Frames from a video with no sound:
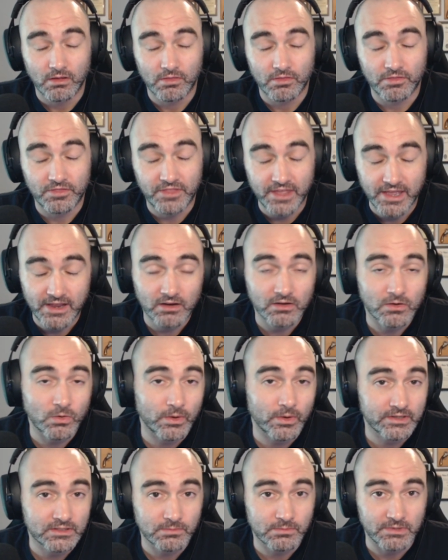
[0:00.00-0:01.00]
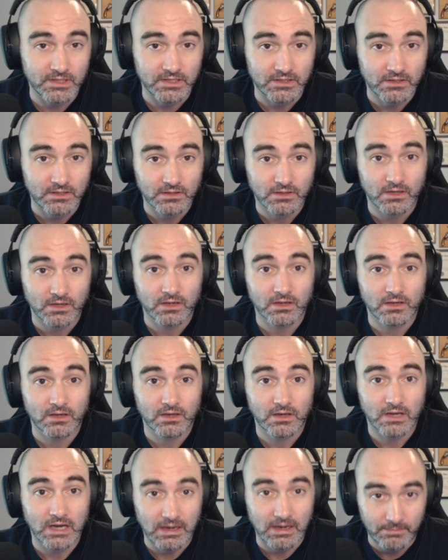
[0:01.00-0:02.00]
they are going to be
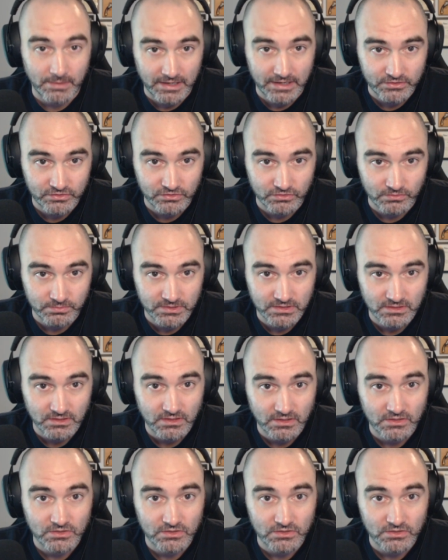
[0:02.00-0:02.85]
combat troops.